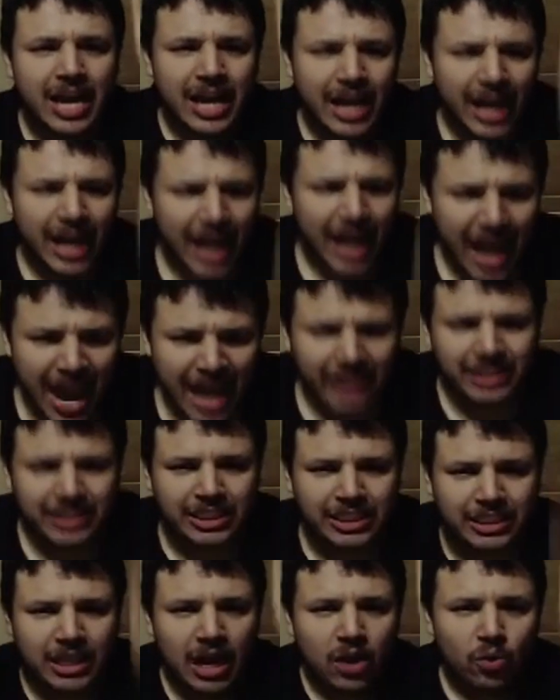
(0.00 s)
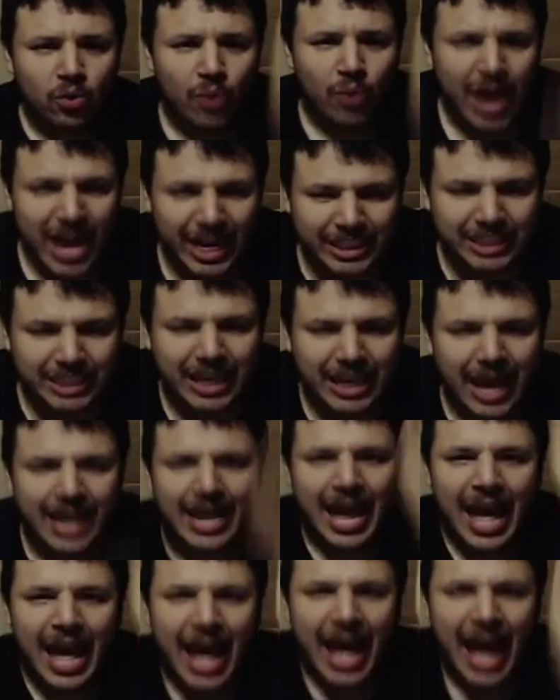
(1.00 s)
each
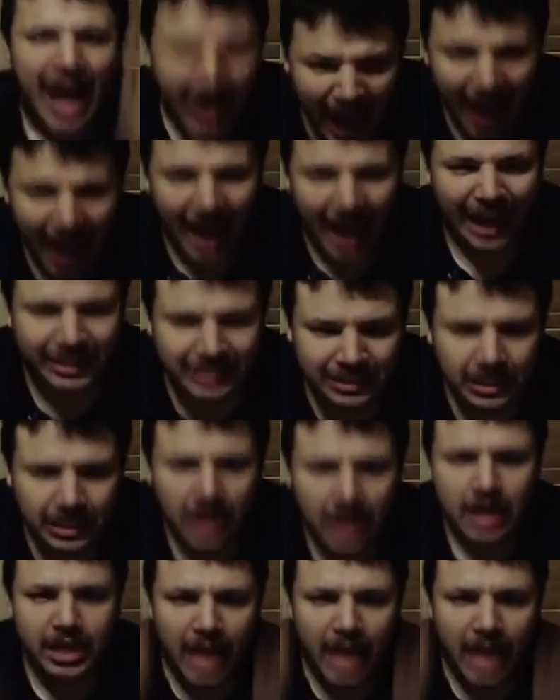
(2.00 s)
region has.